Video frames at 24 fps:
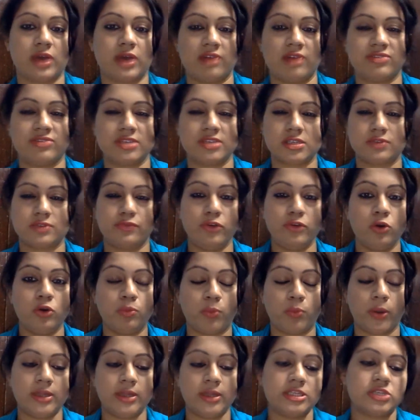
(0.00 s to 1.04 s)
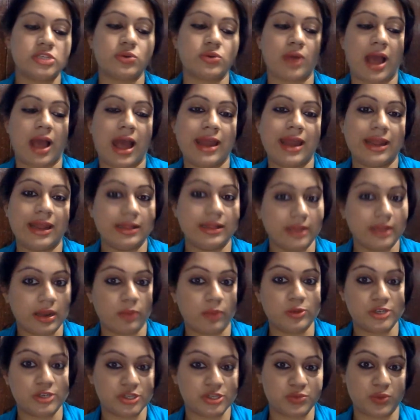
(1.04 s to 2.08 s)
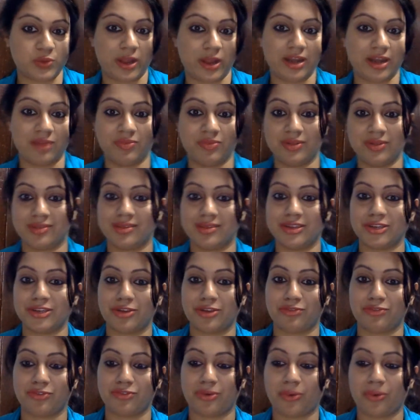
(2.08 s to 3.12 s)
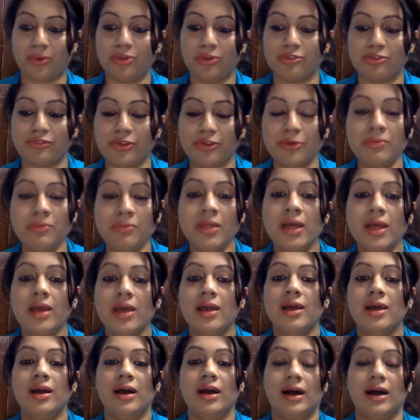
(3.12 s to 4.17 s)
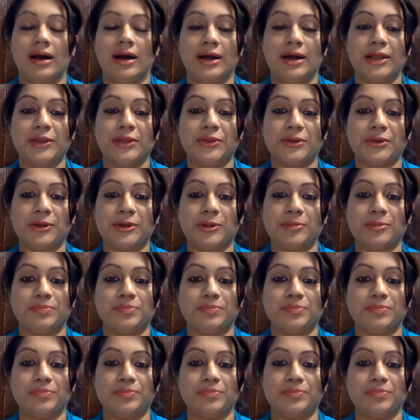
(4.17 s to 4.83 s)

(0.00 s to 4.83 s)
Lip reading: so I have just few points to add, and then I will just wind up this session for all of you and